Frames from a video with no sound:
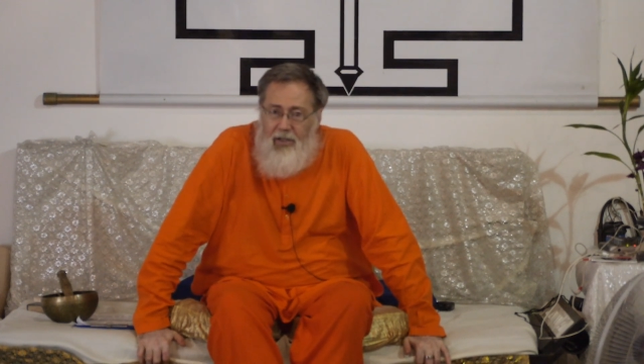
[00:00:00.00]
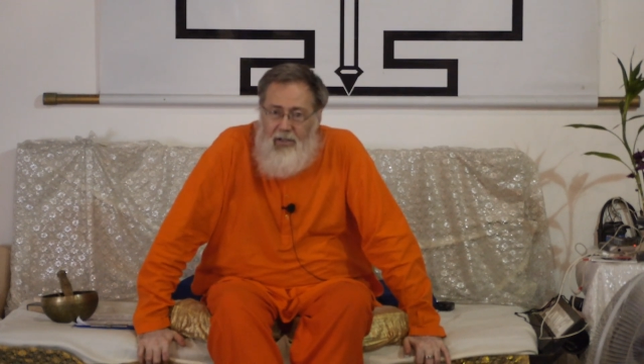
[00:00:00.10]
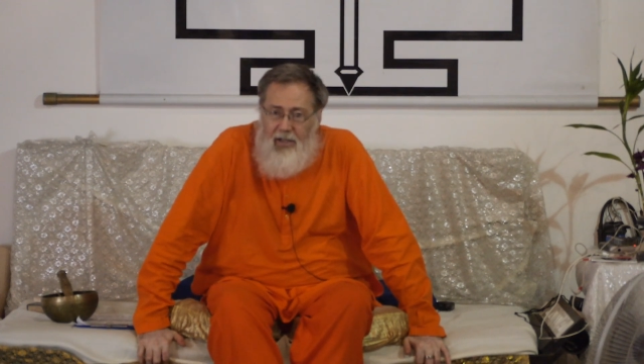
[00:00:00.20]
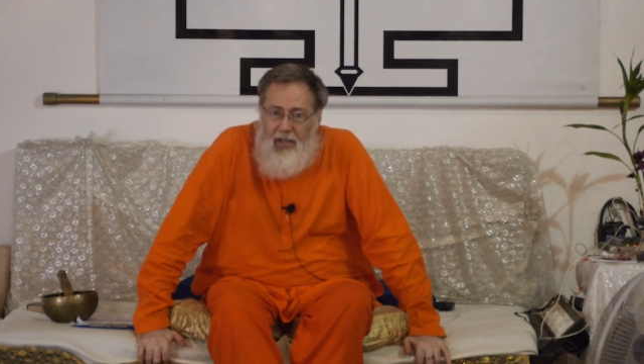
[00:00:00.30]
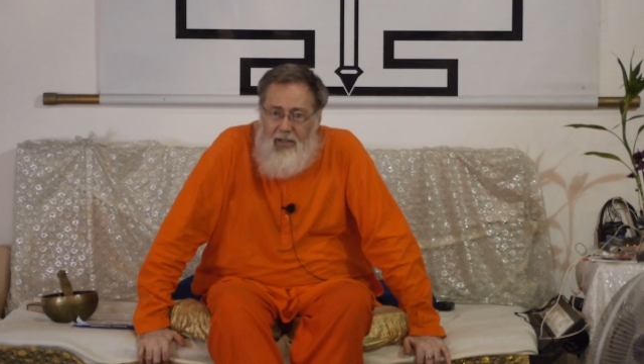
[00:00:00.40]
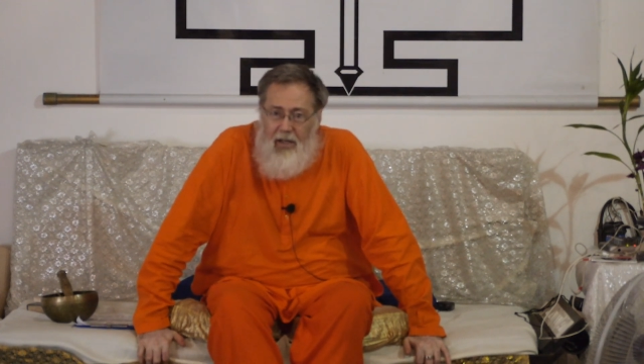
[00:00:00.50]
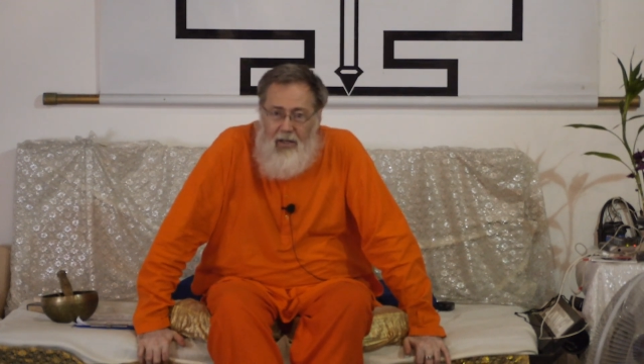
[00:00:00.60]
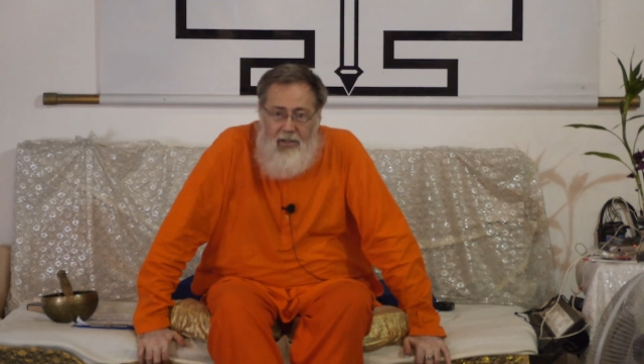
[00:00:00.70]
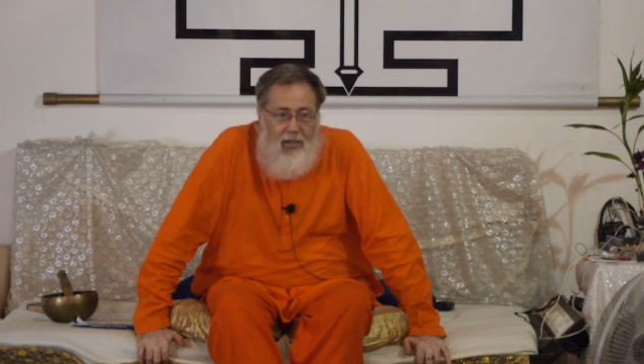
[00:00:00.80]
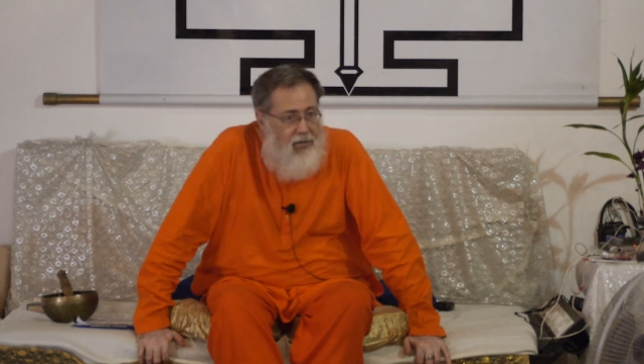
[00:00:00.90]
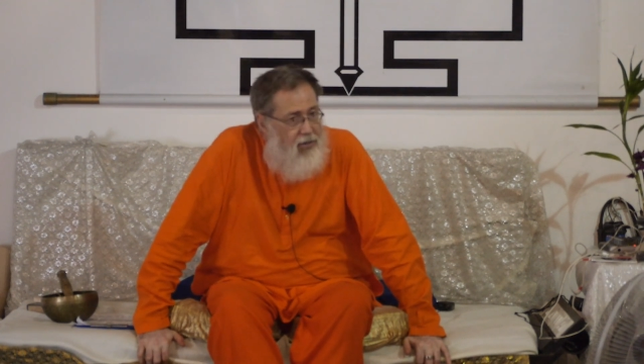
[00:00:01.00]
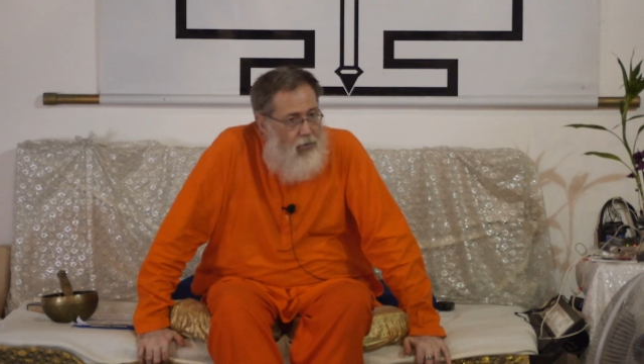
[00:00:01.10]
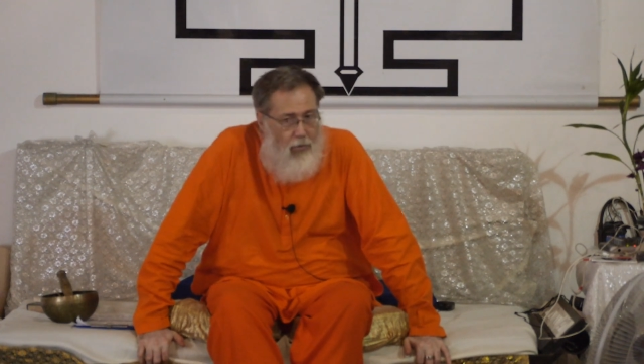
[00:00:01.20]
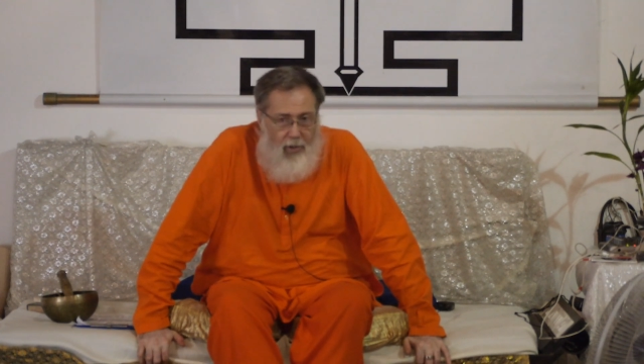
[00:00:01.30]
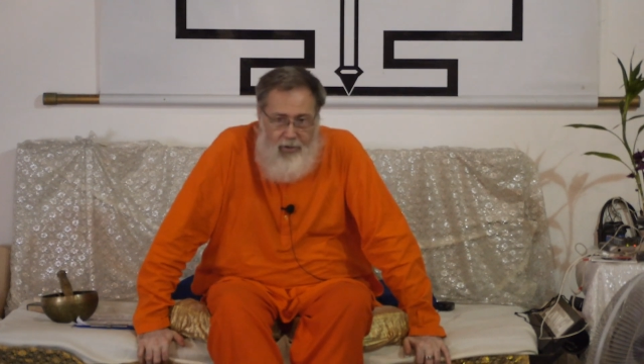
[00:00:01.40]
that in satsangs there
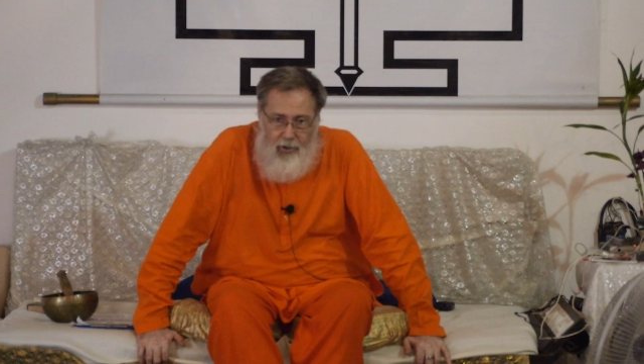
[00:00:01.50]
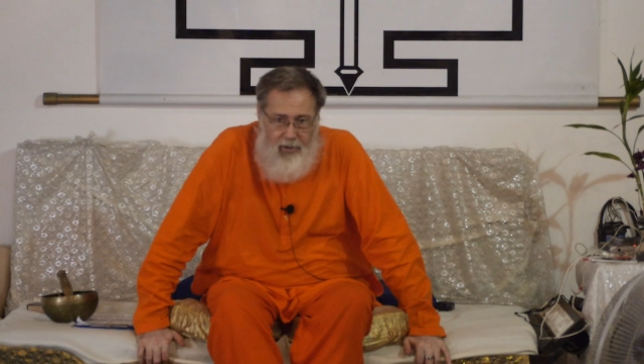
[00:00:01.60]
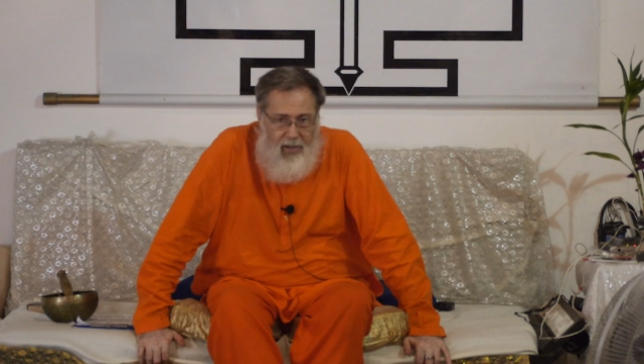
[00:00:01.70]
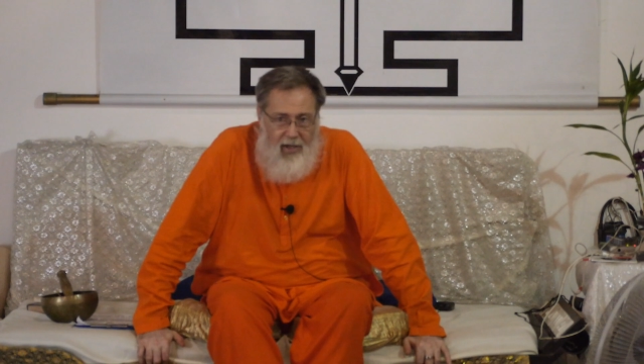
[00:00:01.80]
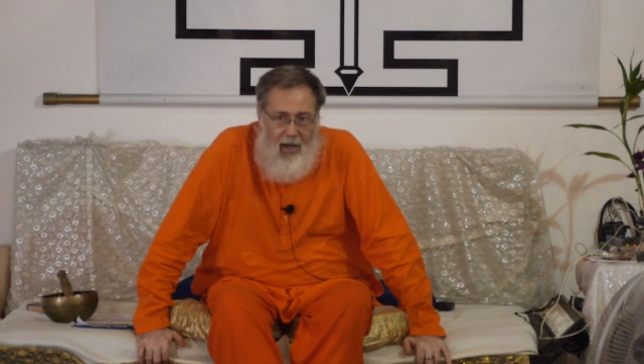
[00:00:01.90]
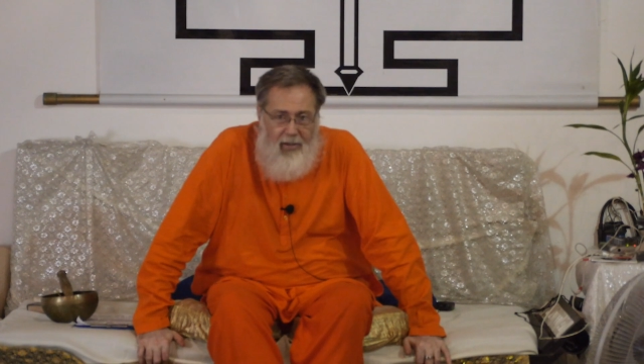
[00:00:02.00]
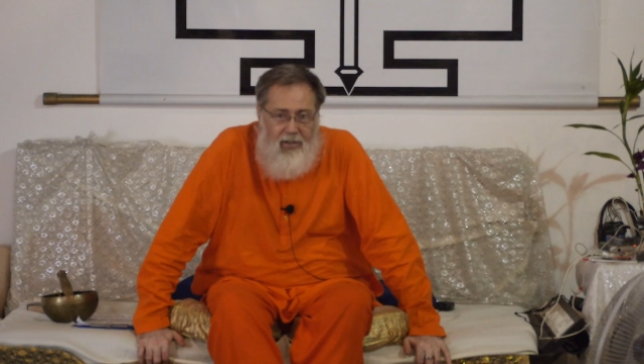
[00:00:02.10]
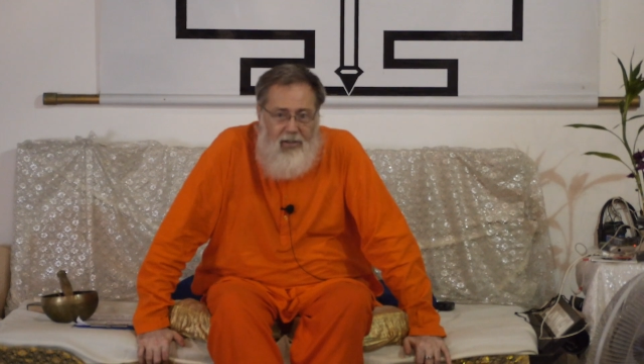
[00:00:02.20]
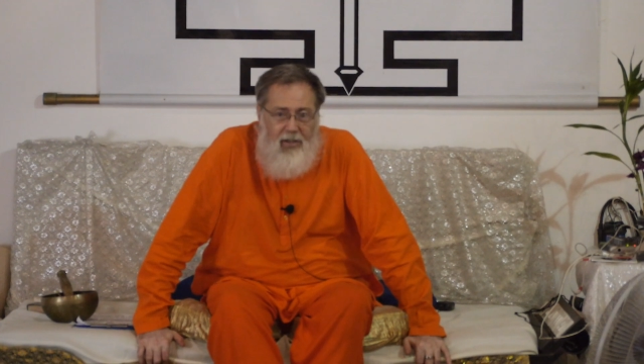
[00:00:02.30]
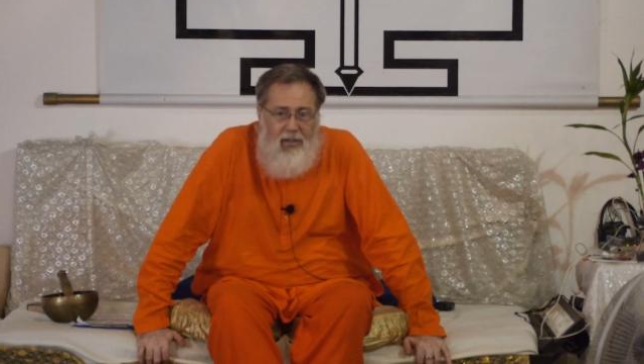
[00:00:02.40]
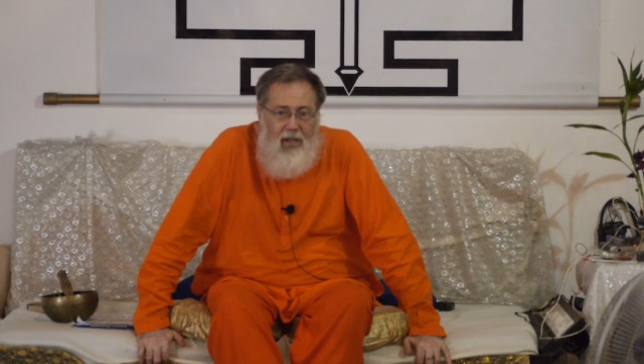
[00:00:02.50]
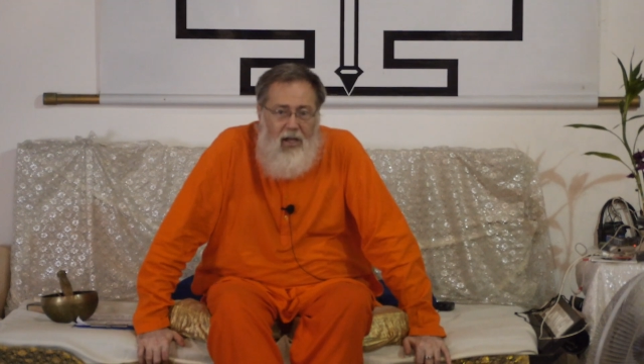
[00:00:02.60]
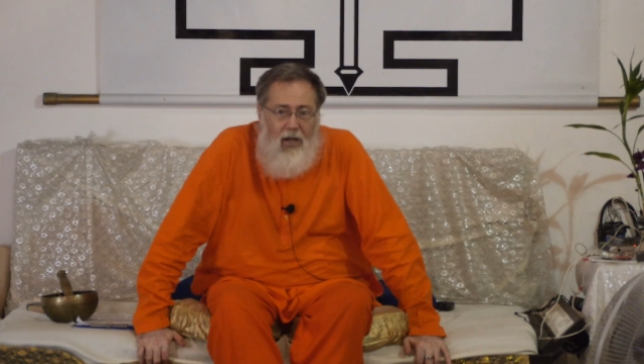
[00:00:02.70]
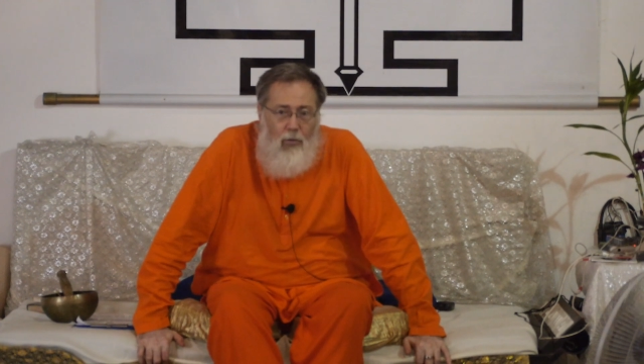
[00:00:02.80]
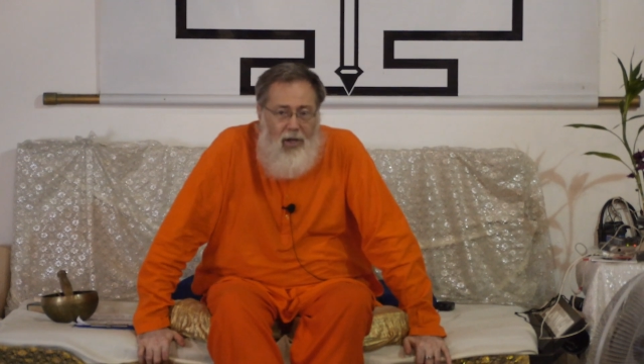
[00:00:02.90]
is no questions and answers.